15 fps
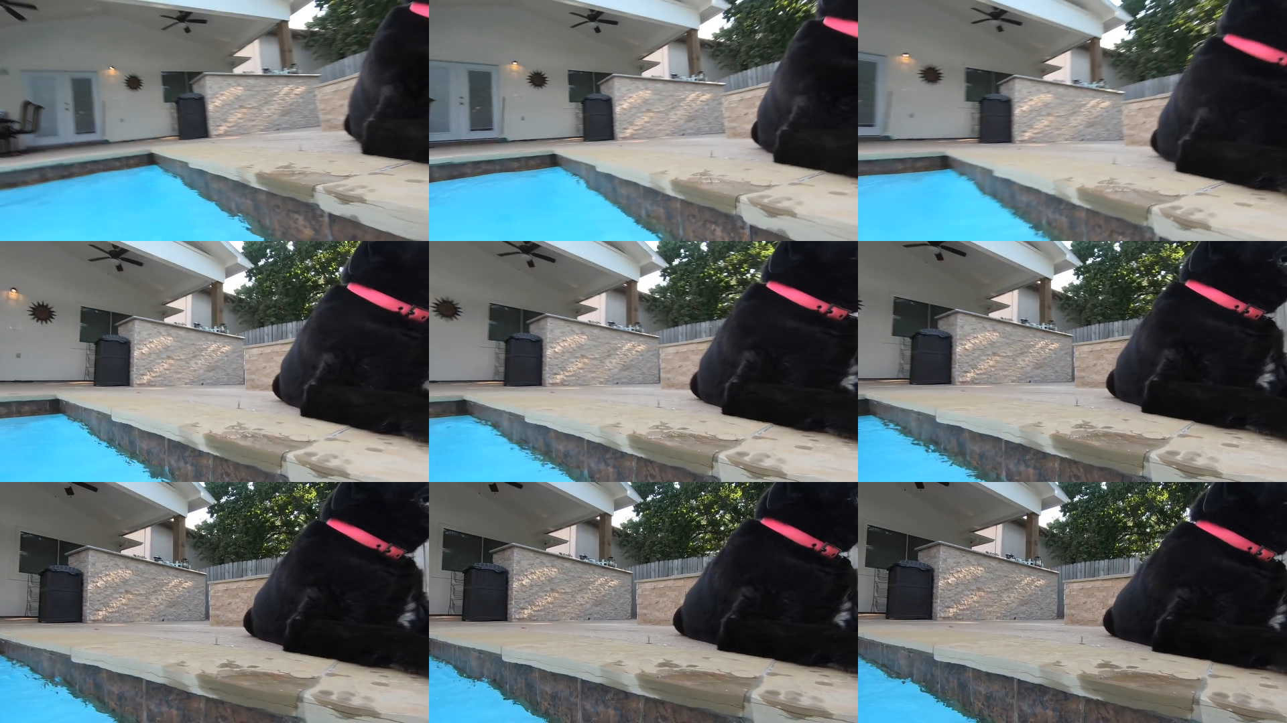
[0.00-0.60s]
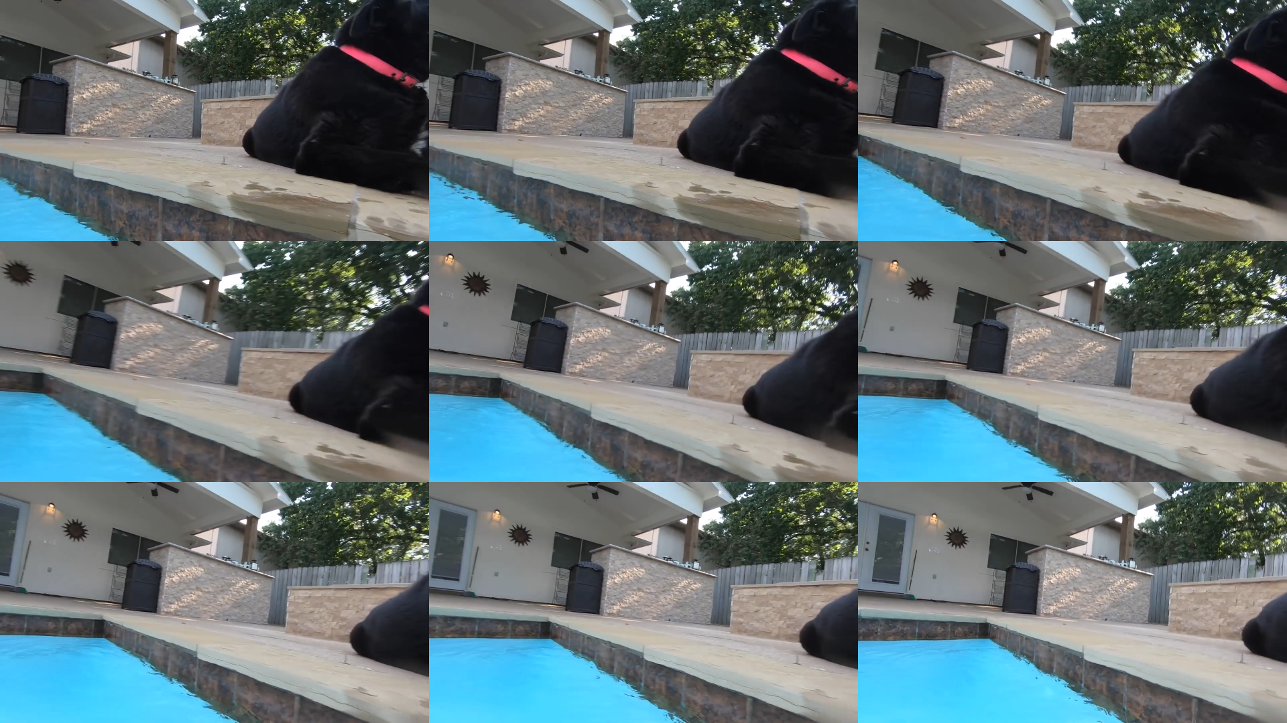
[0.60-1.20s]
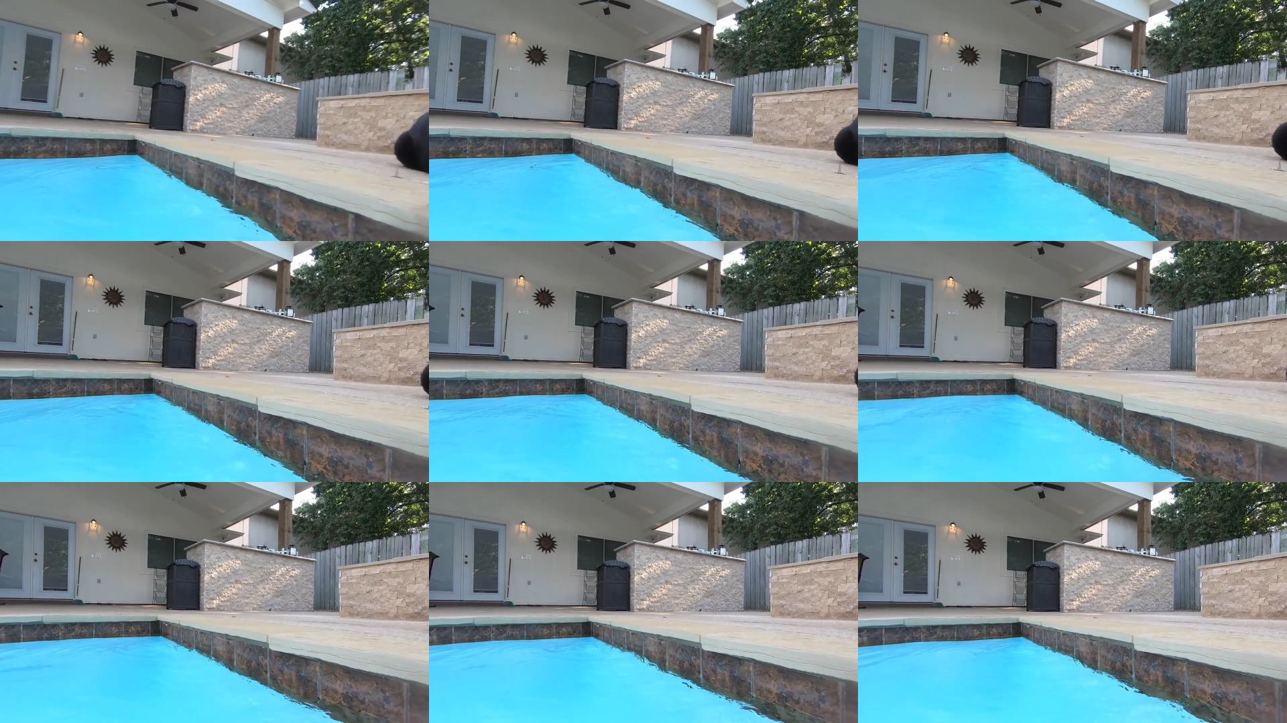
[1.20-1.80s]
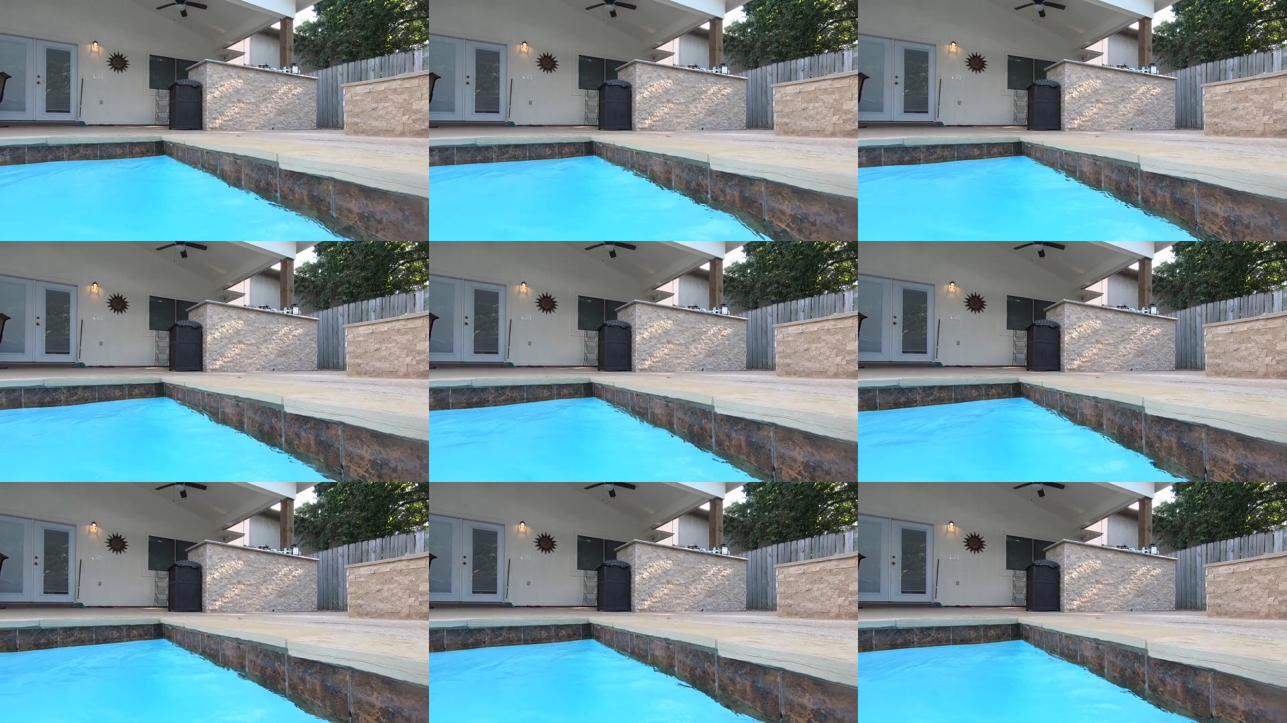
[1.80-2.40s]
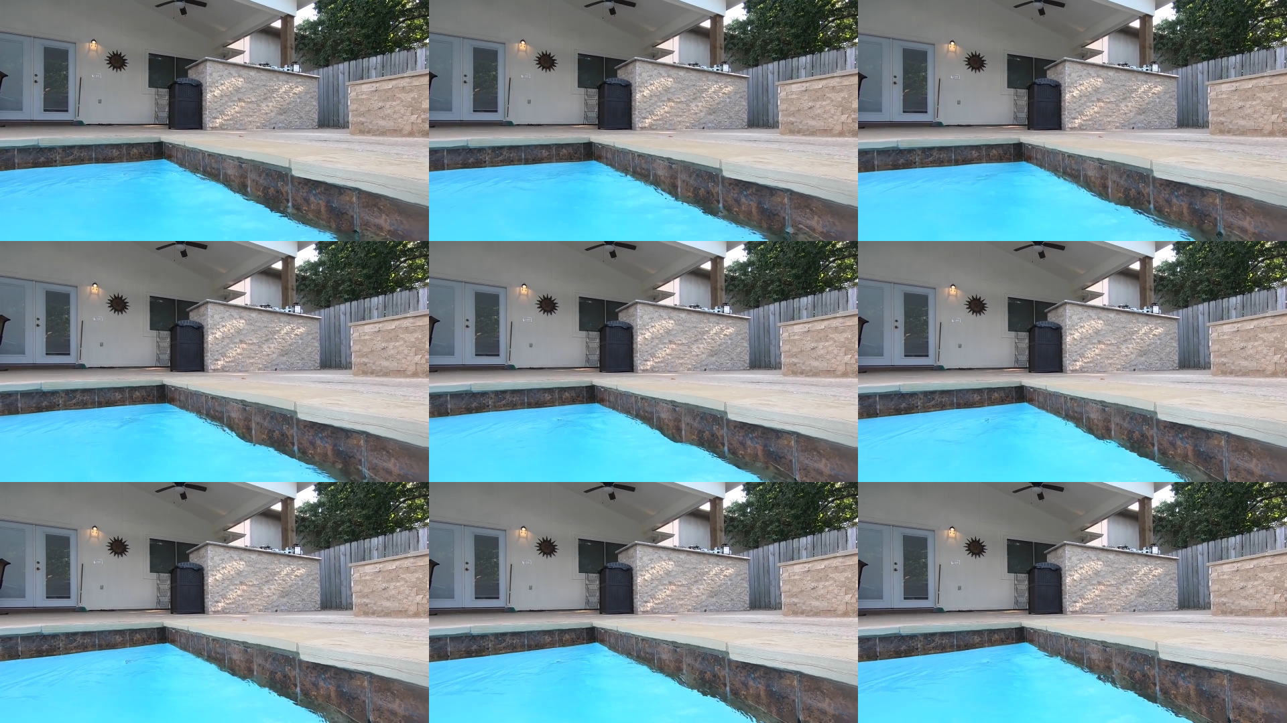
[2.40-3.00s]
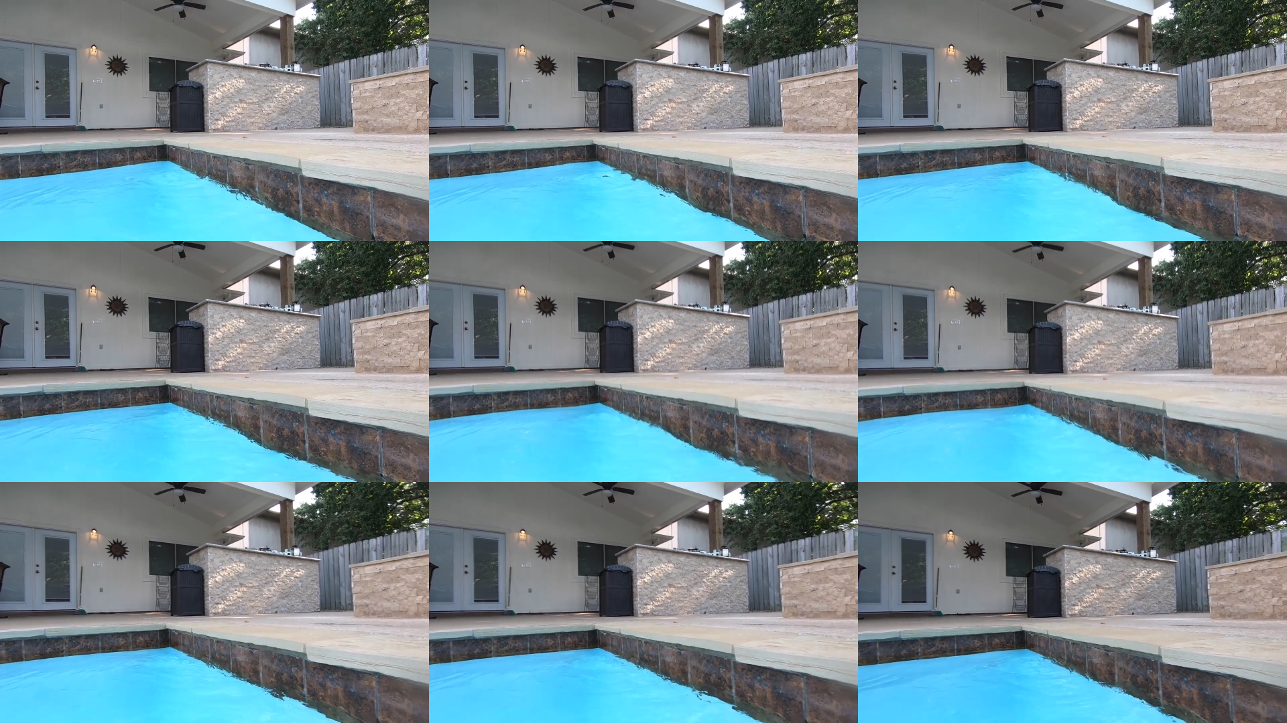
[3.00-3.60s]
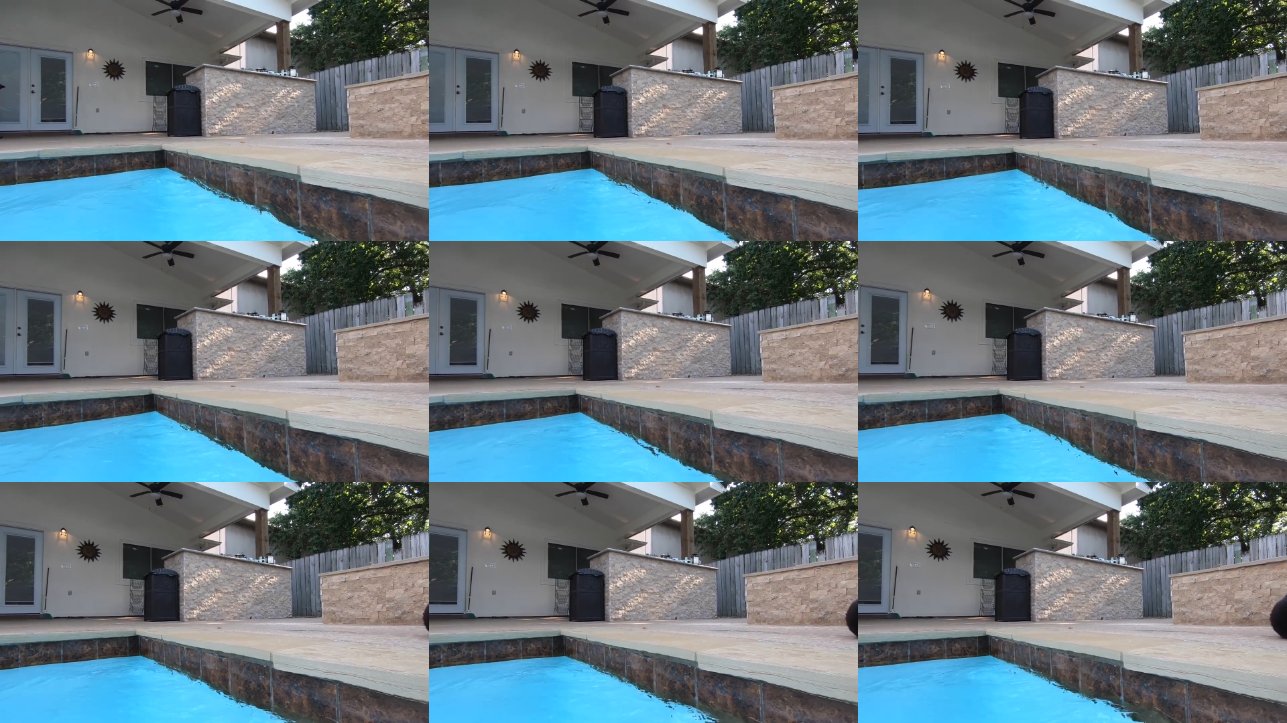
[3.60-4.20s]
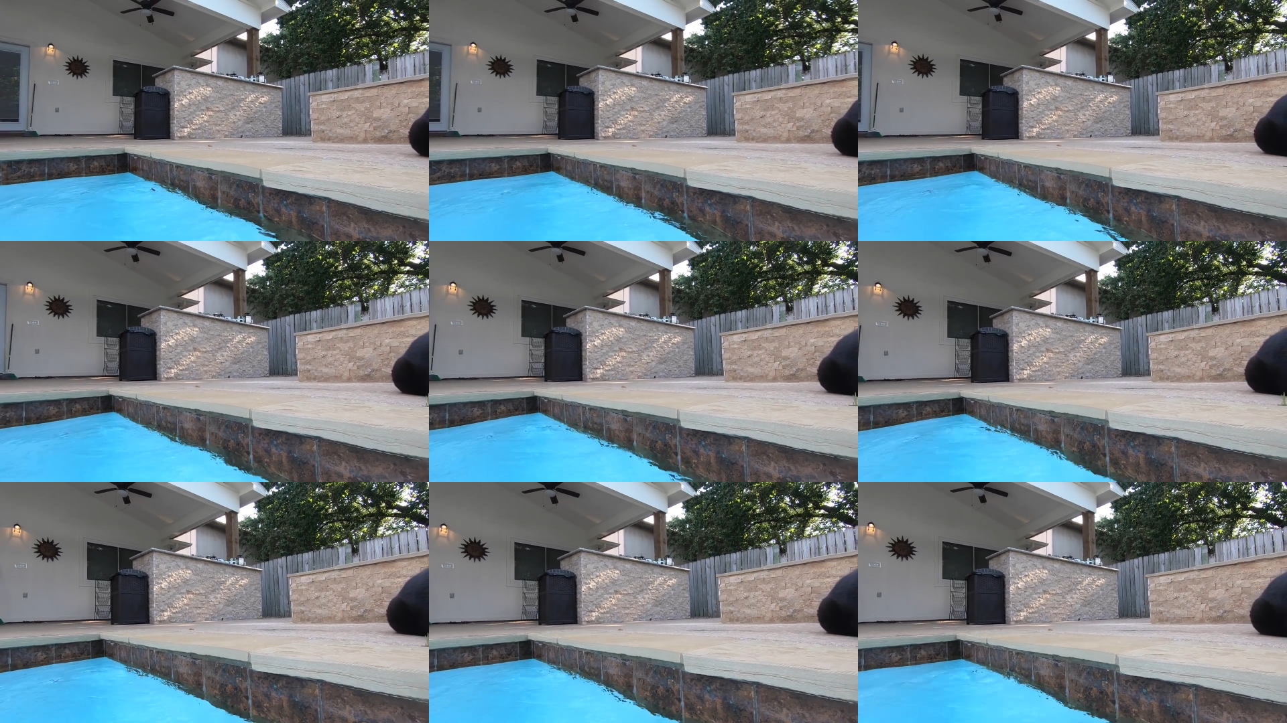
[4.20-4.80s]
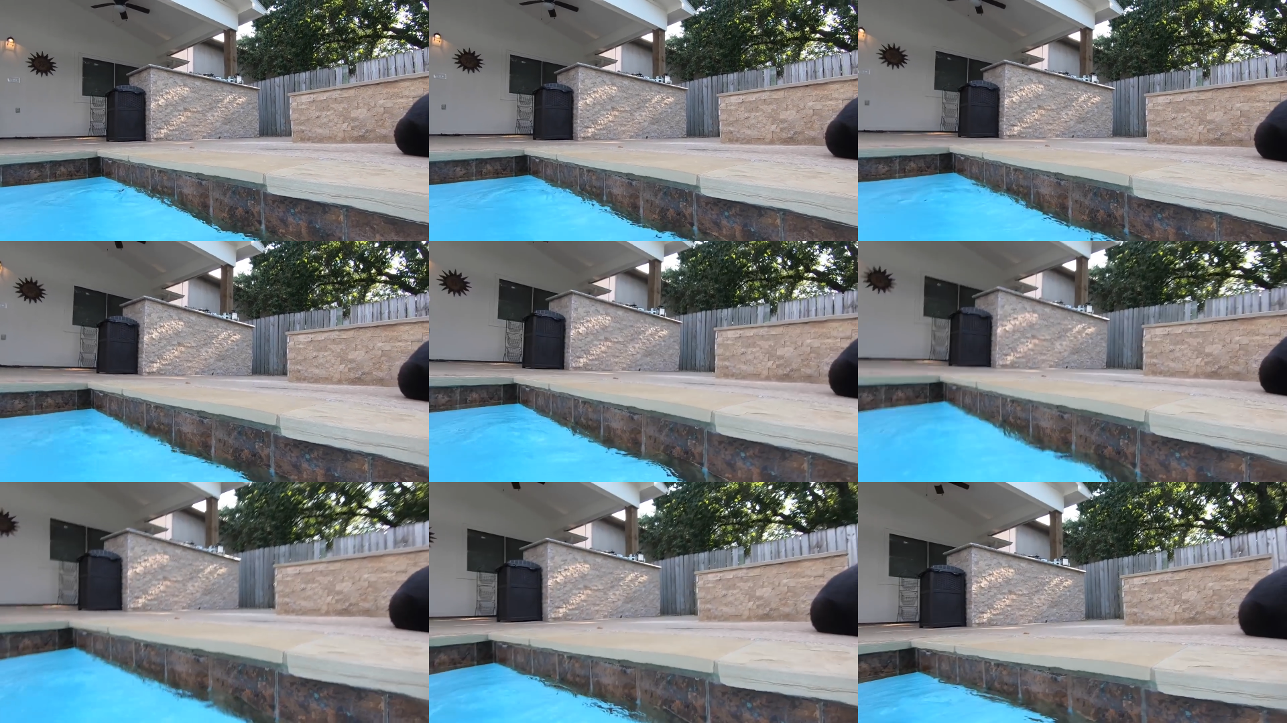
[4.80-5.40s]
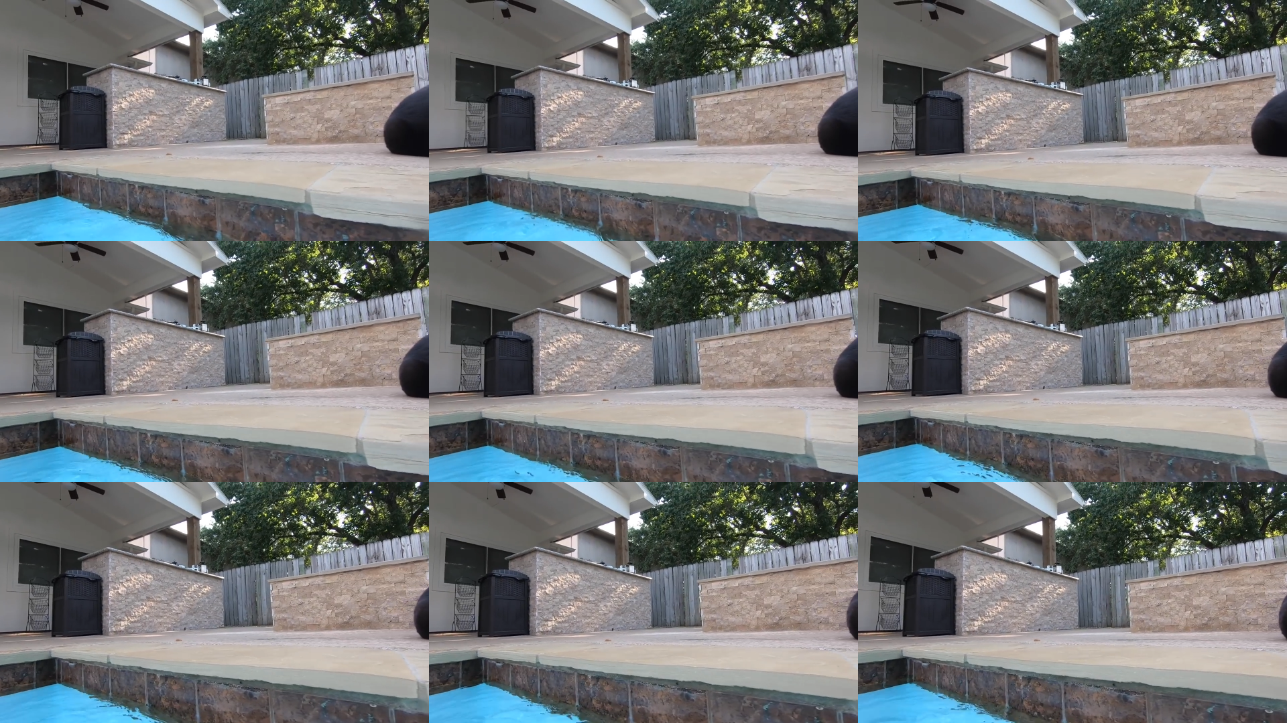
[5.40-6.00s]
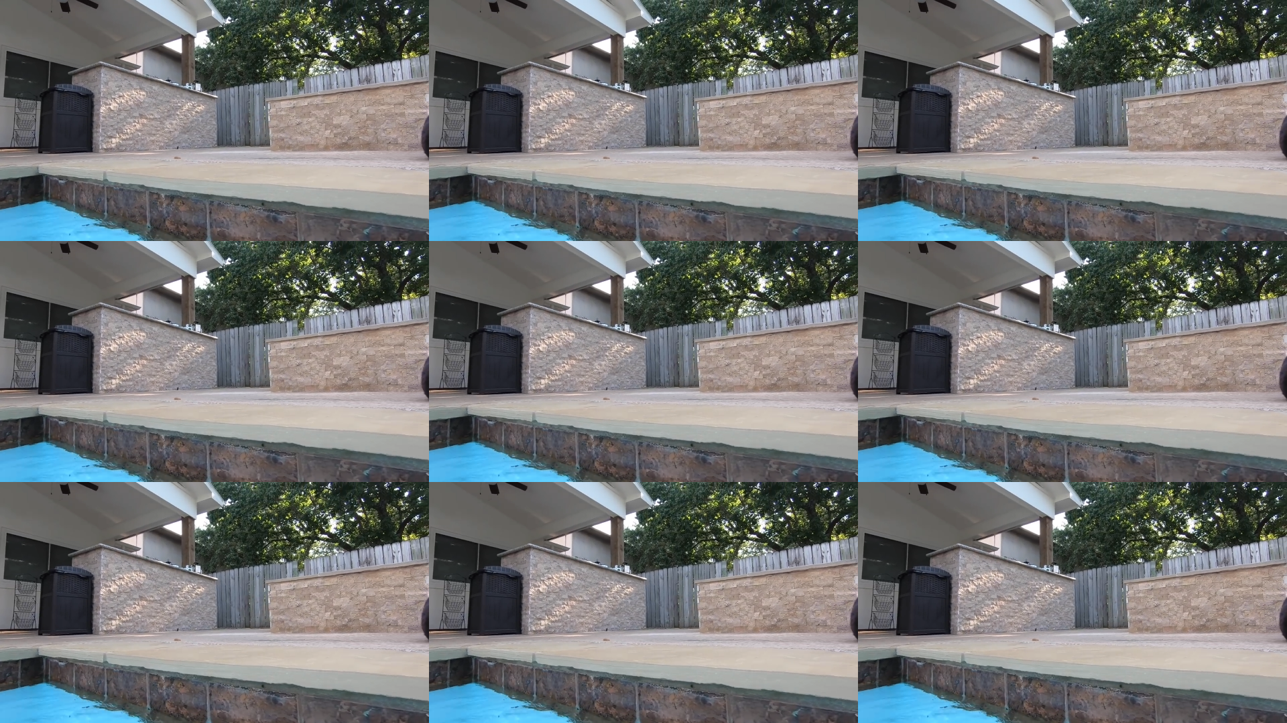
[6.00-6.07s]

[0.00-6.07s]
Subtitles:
No face is visible, so there are no lips to read.